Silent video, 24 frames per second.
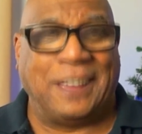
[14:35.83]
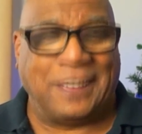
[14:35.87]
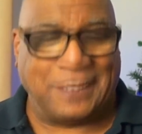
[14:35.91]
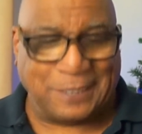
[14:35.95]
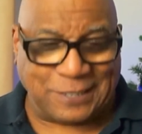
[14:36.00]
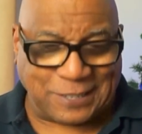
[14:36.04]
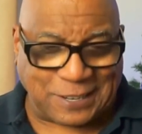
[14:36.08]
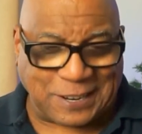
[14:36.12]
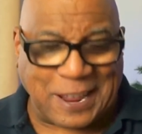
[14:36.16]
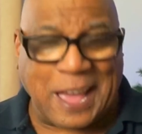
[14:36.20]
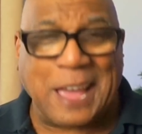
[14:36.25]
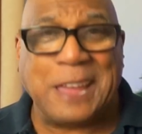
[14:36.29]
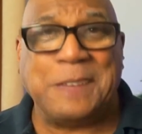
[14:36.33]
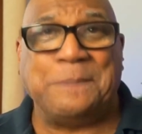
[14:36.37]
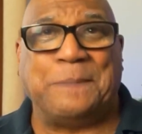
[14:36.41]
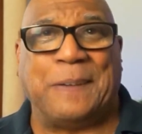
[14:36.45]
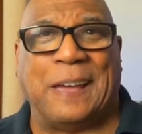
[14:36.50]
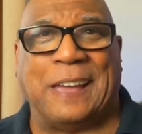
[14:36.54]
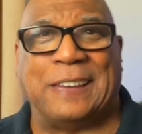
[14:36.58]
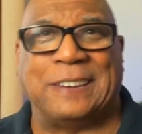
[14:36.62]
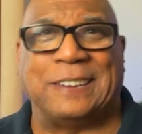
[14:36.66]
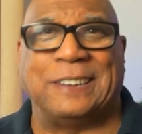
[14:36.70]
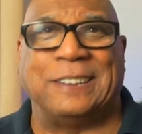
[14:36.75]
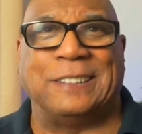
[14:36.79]
There's an
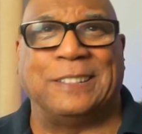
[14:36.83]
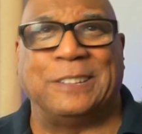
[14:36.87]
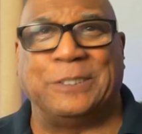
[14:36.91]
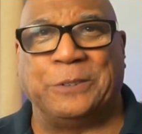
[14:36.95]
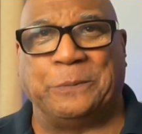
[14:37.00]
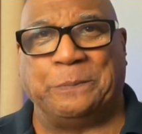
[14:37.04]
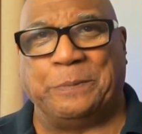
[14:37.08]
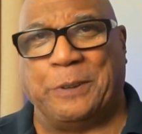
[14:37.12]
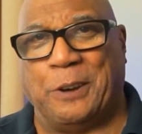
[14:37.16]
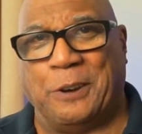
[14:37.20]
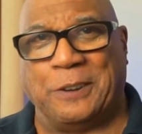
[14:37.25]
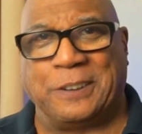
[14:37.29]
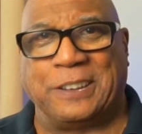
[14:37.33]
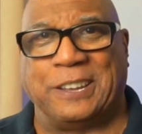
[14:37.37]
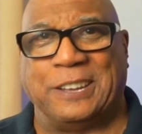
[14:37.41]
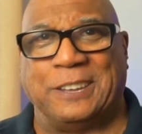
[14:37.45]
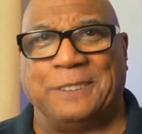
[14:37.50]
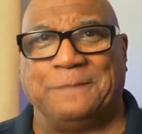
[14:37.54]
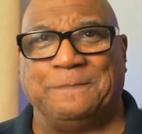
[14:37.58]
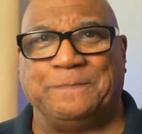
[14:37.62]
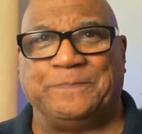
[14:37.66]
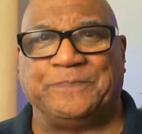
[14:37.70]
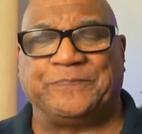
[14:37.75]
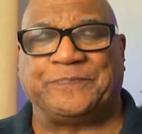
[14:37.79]
iPad in a little
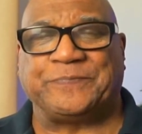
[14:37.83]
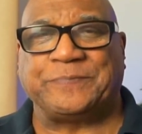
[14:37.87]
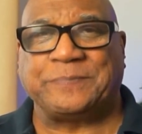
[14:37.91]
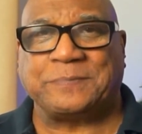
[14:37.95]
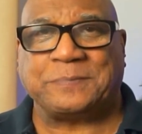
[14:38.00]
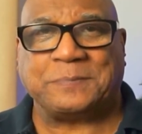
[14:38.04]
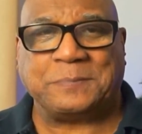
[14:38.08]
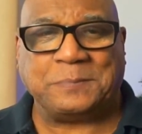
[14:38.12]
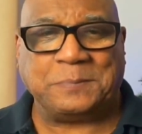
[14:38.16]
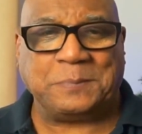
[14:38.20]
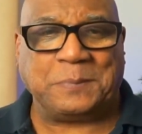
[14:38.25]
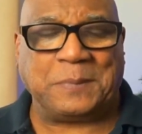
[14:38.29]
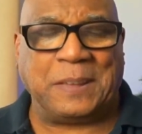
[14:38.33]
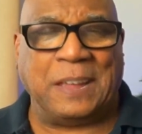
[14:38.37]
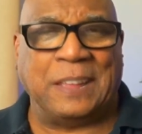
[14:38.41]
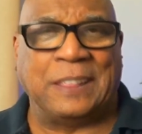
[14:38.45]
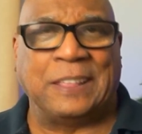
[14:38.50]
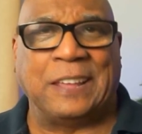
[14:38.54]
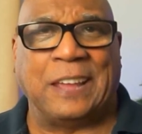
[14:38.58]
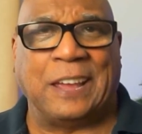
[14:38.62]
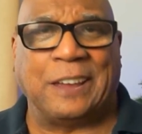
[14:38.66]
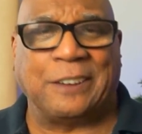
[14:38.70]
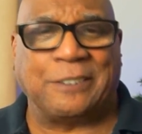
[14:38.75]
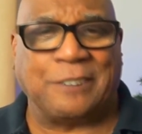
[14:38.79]
pocket in
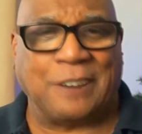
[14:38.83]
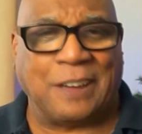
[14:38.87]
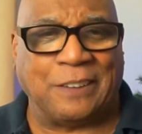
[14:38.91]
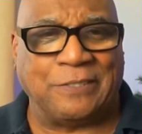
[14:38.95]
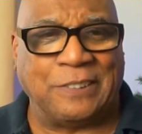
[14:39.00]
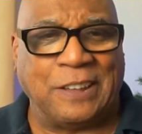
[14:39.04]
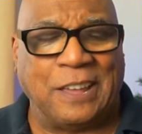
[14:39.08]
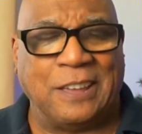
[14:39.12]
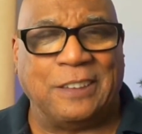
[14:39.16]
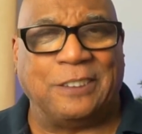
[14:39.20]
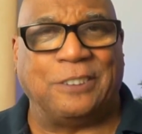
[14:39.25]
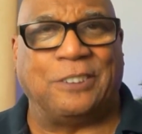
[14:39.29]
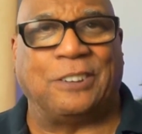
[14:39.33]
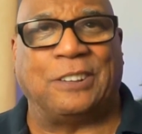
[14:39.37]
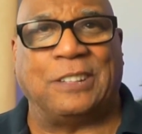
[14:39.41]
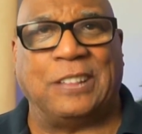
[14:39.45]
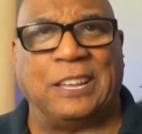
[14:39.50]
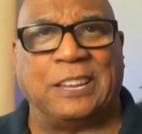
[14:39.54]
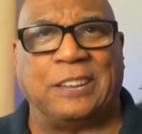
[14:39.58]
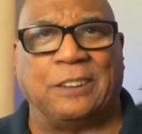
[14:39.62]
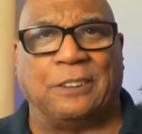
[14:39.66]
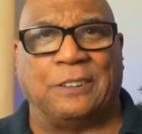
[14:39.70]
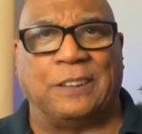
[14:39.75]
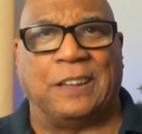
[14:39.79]
the aircraft. You
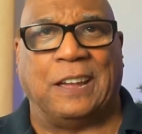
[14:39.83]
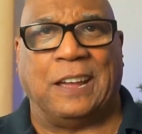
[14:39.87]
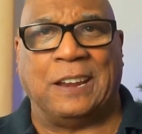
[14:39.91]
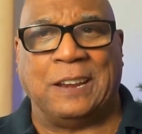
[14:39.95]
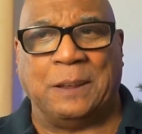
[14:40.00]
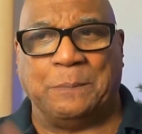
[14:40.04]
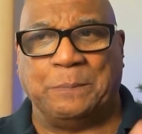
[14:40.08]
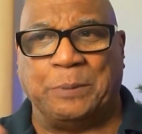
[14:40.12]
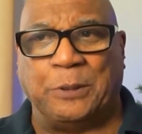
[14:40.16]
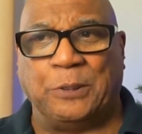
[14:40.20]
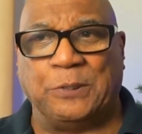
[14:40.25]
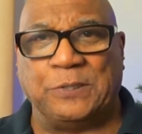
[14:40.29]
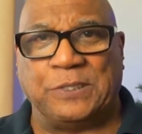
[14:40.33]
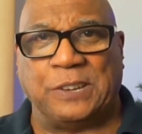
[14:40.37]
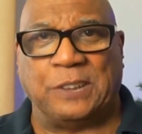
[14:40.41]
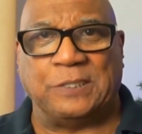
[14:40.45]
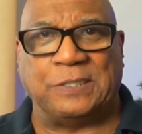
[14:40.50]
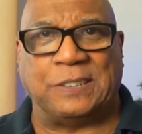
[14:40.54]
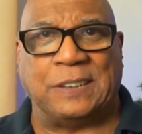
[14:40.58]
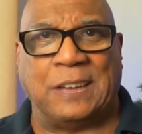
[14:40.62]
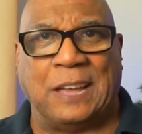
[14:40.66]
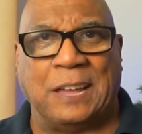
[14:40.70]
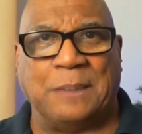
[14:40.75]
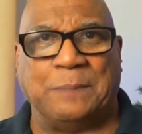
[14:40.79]
click on it and it pulls
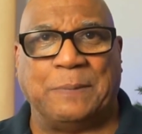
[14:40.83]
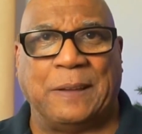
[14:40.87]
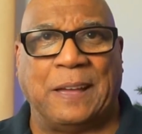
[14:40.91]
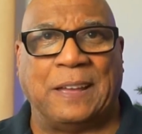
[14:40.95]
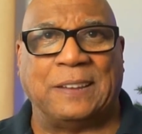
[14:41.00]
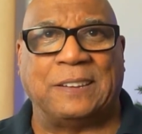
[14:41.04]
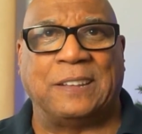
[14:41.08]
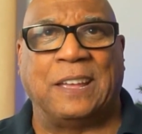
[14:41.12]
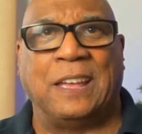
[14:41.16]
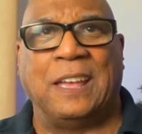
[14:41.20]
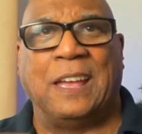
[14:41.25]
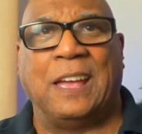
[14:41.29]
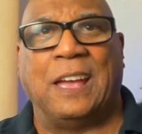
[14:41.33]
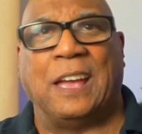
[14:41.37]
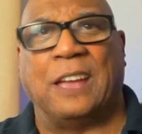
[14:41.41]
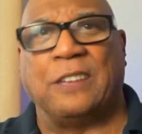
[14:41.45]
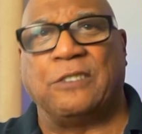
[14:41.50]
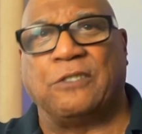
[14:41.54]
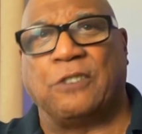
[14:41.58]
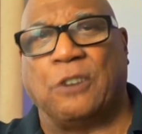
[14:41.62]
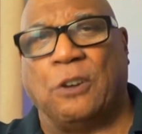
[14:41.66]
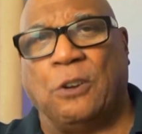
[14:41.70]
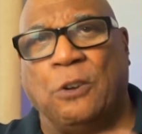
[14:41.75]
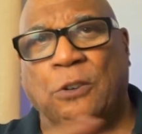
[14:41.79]
out an iPad,
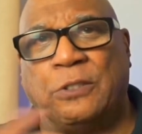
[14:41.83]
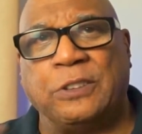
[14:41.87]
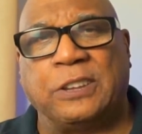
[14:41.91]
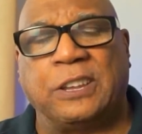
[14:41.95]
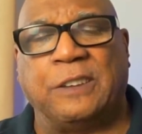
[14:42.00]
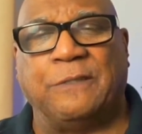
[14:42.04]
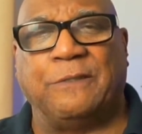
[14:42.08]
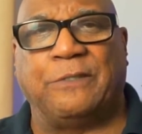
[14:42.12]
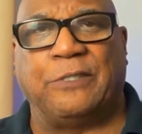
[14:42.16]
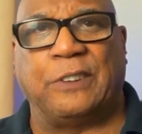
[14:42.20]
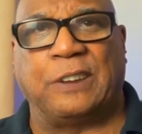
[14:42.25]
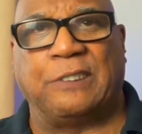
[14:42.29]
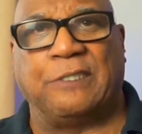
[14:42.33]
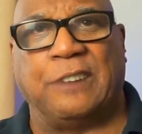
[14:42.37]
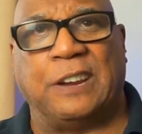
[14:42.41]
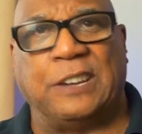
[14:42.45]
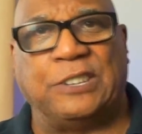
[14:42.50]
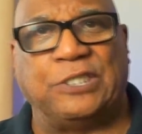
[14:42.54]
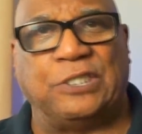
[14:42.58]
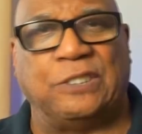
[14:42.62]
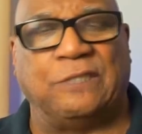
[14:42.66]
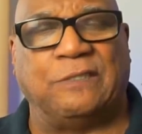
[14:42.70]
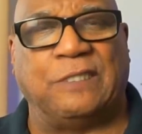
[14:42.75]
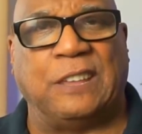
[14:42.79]
and you've got all the
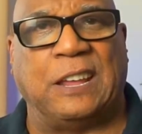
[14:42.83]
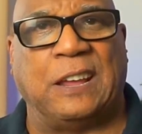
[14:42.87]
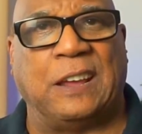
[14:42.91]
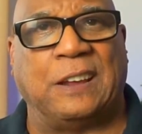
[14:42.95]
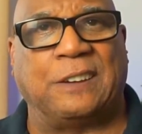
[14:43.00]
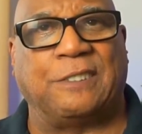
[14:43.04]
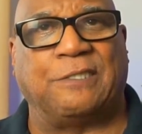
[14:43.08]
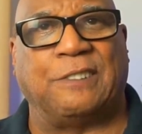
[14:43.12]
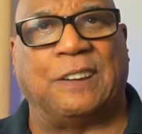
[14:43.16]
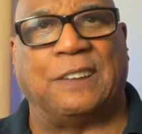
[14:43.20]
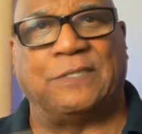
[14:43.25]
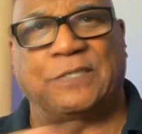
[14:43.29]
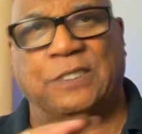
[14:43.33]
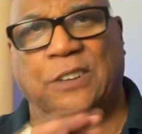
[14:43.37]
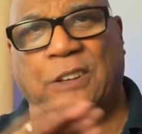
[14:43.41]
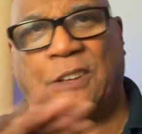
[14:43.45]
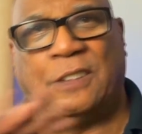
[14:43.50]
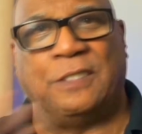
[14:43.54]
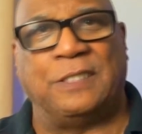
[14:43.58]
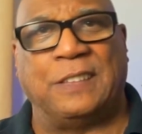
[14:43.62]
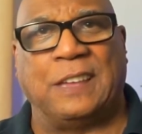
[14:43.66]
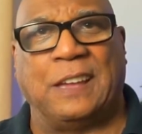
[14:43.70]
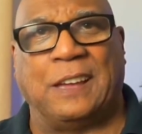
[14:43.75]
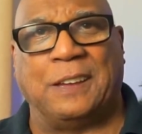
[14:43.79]
configuration of the aircraft
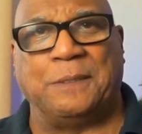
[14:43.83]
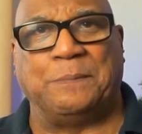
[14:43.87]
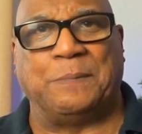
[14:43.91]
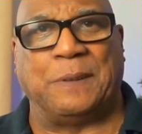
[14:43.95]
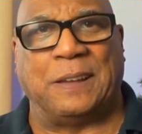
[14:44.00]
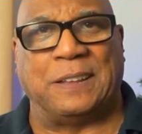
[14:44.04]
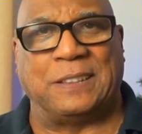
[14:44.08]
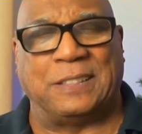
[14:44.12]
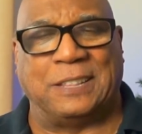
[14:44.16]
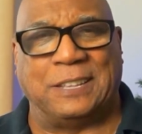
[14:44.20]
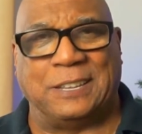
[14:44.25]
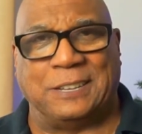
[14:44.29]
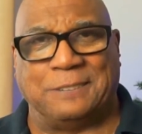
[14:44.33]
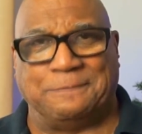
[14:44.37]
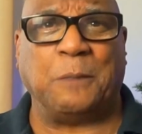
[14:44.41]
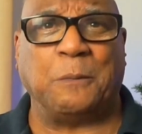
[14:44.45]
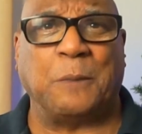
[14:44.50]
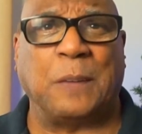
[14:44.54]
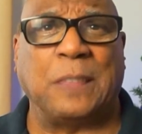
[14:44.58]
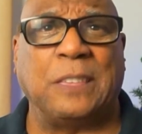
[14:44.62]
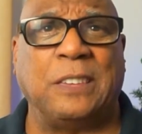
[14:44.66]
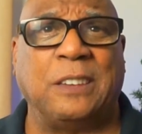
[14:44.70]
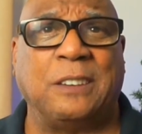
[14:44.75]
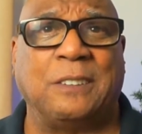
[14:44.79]
on the iPad there.
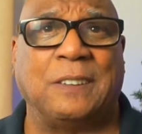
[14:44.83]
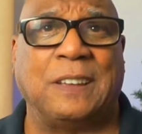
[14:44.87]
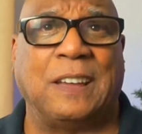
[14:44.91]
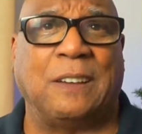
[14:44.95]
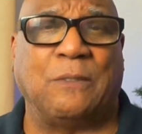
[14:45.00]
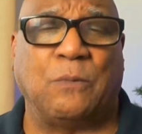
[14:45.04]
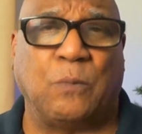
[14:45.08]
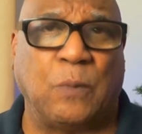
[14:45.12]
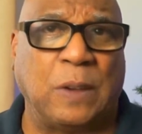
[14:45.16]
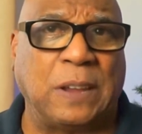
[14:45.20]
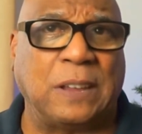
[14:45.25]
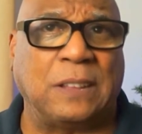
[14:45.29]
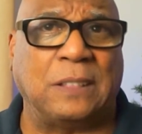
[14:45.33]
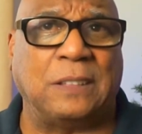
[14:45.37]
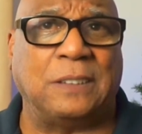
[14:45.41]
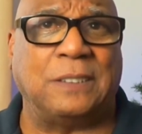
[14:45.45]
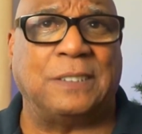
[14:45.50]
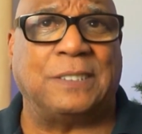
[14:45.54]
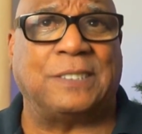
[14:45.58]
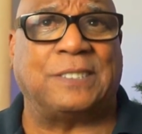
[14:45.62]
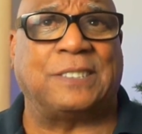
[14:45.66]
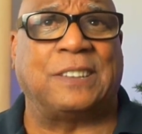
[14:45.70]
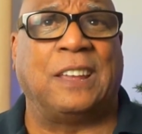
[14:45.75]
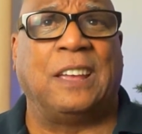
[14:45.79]
Whether you're going to have
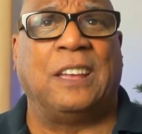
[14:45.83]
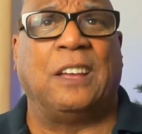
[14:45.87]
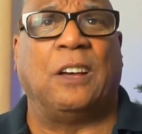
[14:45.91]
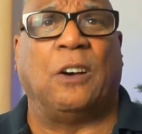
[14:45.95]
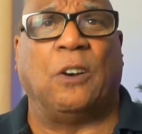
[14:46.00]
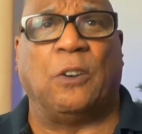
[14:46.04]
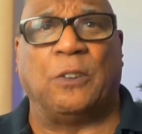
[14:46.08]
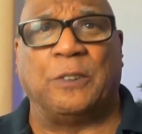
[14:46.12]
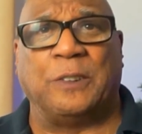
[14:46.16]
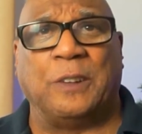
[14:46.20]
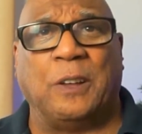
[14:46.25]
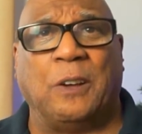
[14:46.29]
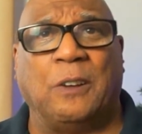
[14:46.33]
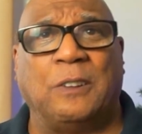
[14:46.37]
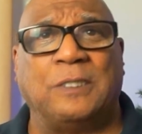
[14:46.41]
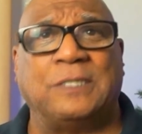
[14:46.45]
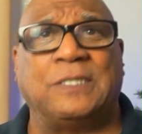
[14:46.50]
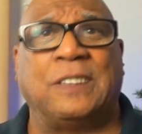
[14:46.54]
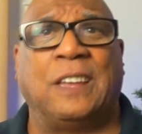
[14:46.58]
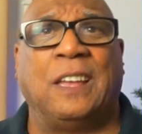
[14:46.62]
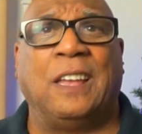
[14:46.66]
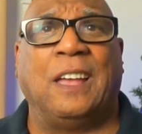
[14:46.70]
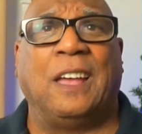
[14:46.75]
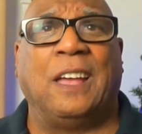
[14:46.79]
winglets or not,